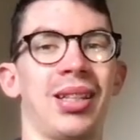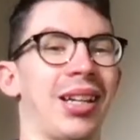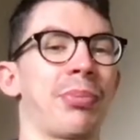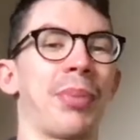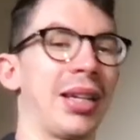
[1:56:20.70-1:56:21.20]

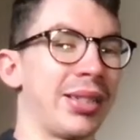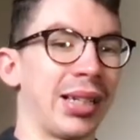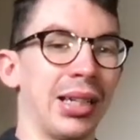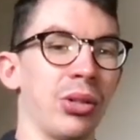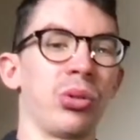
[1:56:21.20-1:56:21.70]
That's
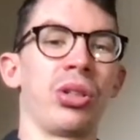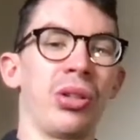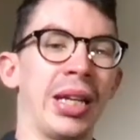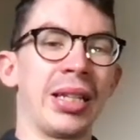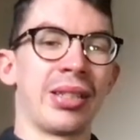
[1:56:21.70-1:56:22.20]
basically all
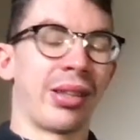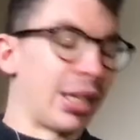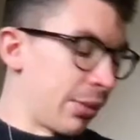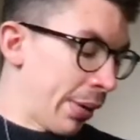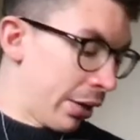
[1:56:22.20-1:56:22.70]
you need to
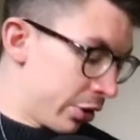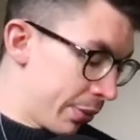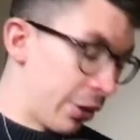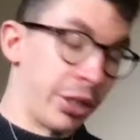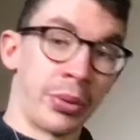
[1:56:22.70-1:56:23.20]
think about, to
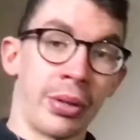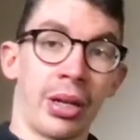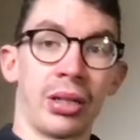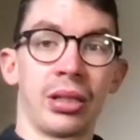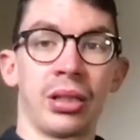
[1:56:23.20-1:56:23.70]
be honest with you.